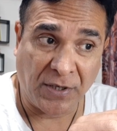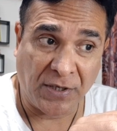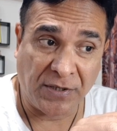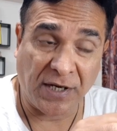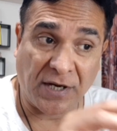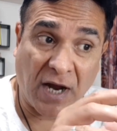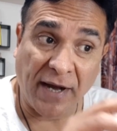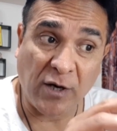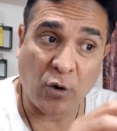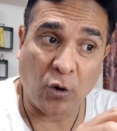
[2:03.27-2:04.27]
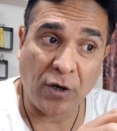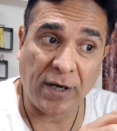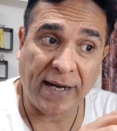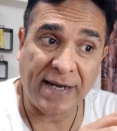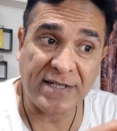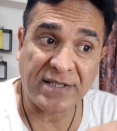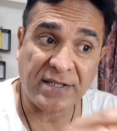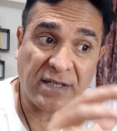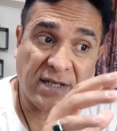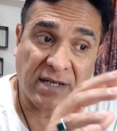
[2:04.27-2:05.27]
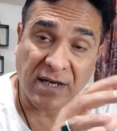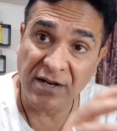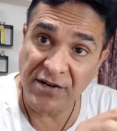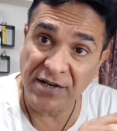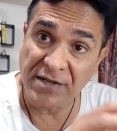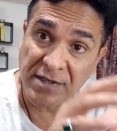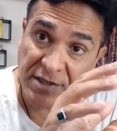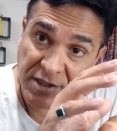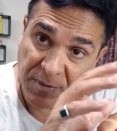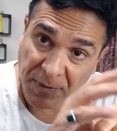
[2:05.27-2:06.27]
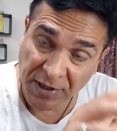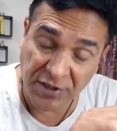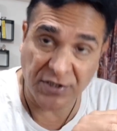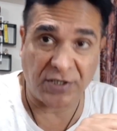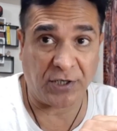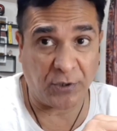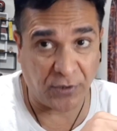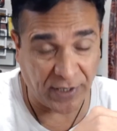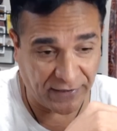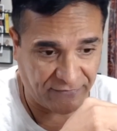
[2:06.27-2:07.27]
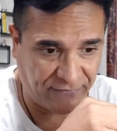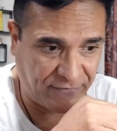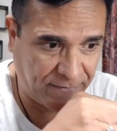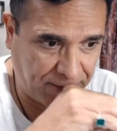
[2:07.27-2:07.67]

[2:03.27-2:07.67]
that I call as kindred spirits in your life.